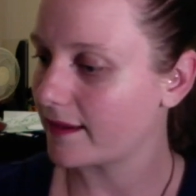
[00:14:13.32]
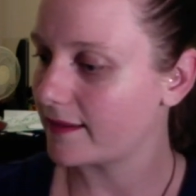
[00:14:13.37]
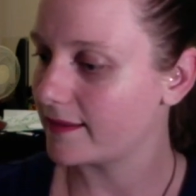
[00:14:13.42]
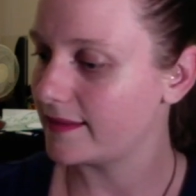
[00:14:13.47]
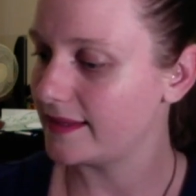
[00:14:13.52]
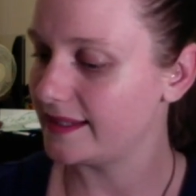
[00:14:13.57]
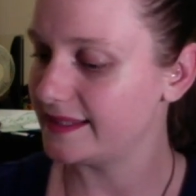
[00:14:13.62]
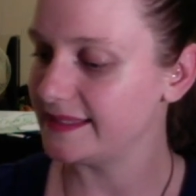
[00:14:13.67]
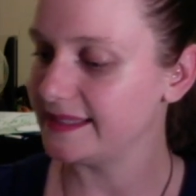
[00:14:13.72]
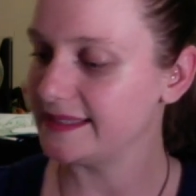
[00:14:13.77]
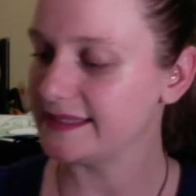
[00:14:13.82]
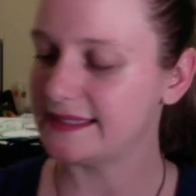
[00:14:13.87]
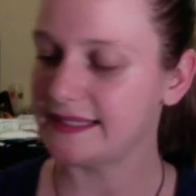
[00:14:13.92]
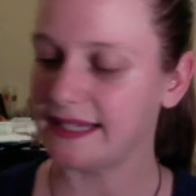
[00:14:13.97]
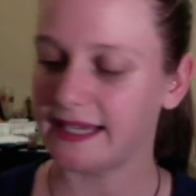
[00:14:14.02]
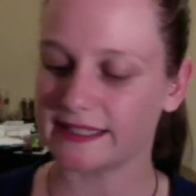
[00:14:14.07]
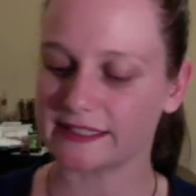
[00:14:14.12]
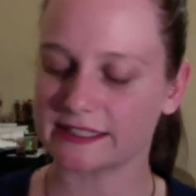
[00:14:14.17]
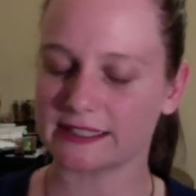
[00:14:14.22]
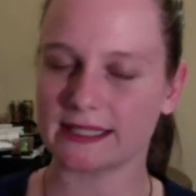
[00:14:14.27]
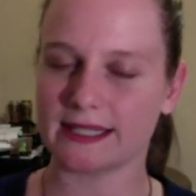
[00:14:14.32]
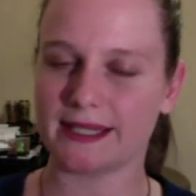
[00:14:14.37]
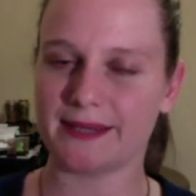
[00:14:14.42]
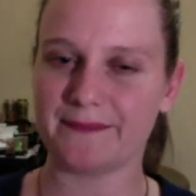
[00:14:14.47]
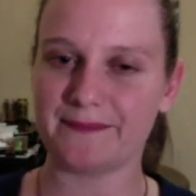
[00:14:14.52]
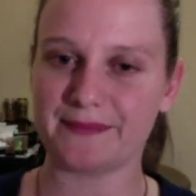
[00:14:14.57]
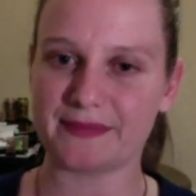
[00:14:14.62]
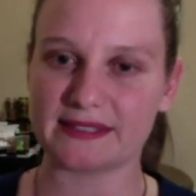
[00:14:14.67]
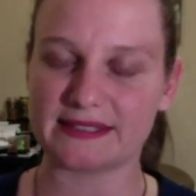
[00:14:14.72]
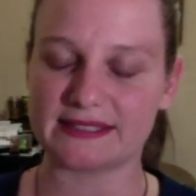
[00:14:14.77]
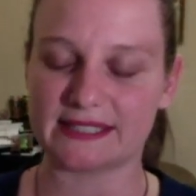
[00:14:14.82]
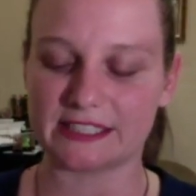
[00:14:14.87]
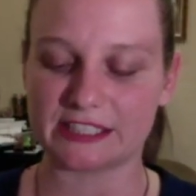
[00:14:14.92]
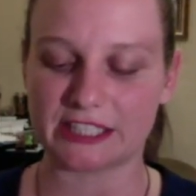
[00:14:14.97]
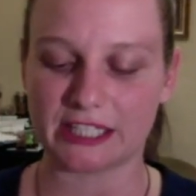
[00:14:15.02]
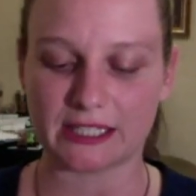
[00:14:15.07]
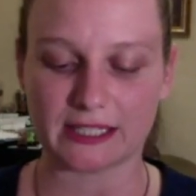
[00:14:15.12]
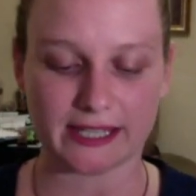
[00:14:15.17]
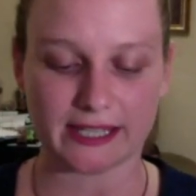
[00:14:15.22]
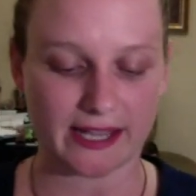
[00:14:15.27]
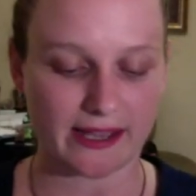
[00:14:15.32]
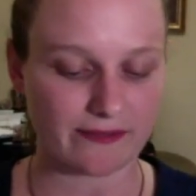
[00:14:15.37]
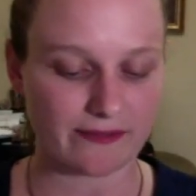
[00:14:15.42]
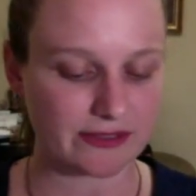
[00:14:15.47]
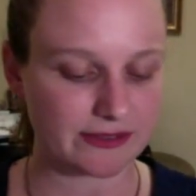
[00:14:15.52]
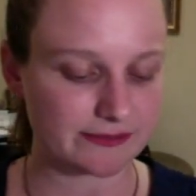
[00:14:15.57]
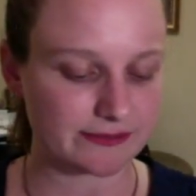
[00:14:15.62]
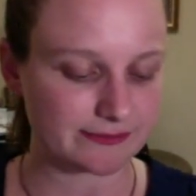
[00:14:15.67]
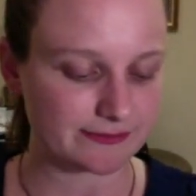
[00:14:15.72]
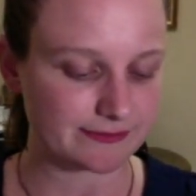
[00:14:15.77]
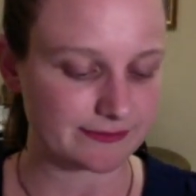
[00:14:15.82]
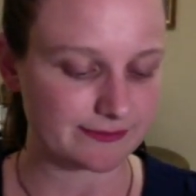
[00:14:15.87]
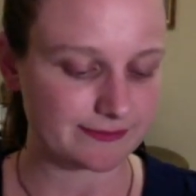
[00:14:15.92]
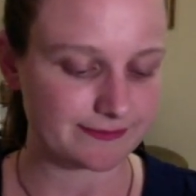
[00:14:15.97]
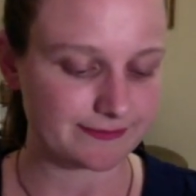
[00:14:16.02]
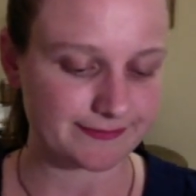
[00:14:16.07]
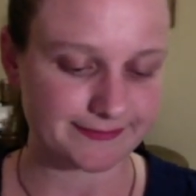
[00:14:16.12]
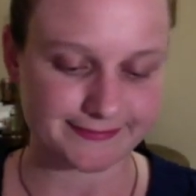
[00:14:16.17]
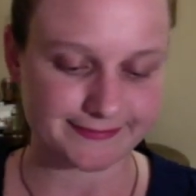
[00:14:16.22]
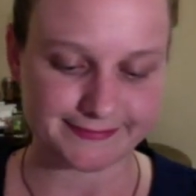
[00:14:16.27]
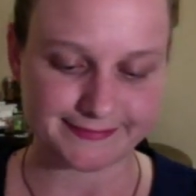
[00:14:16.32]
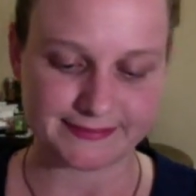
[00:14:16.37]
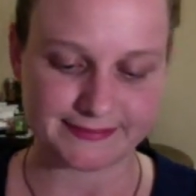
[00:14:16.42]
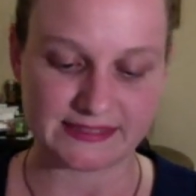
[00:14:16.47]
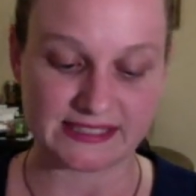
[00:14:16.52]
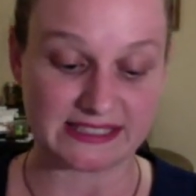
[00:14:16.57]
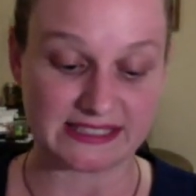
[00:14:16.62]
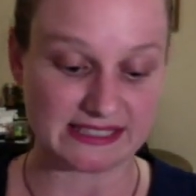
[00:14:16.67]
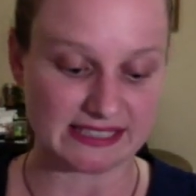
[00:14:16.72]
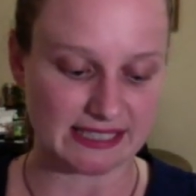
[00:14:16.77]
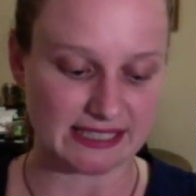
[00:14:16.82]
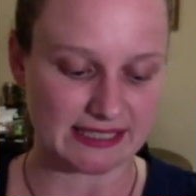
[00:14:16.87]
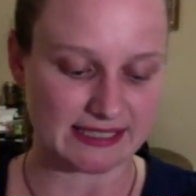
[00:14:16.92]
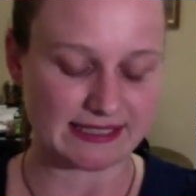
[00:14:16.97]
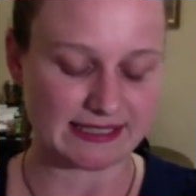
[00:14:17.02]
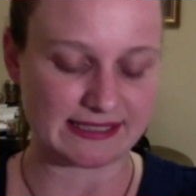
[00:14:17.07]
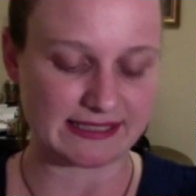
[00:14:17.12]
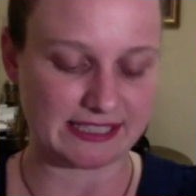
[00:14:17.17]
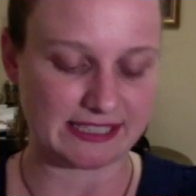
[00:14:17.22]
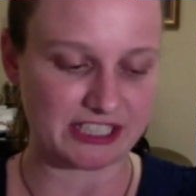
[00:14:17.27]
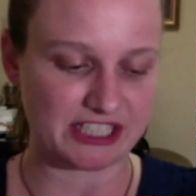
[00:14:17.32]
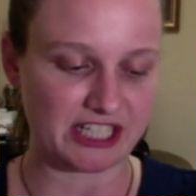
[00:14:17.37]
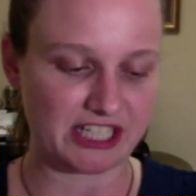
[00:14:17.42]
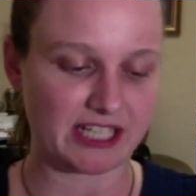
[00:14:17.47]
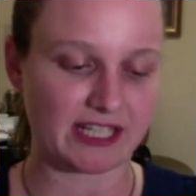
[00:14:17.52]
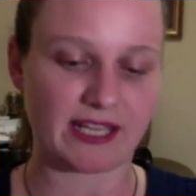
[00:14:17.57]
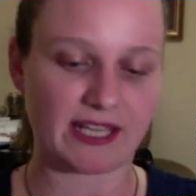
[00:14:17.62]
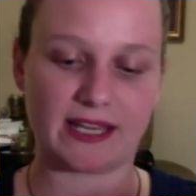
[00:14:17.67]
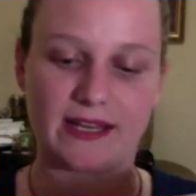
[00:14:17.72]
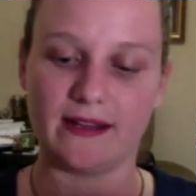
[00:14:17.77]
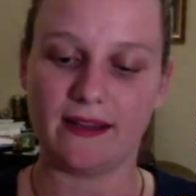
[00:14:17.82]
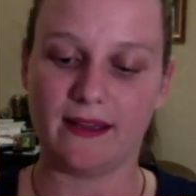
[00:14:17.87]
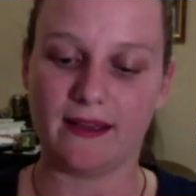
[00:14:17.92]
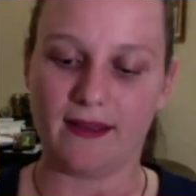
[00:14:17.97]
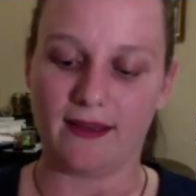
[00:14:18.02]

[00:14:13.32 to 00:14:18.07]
this isn't actually stitching, like I haven't started stitching it yet.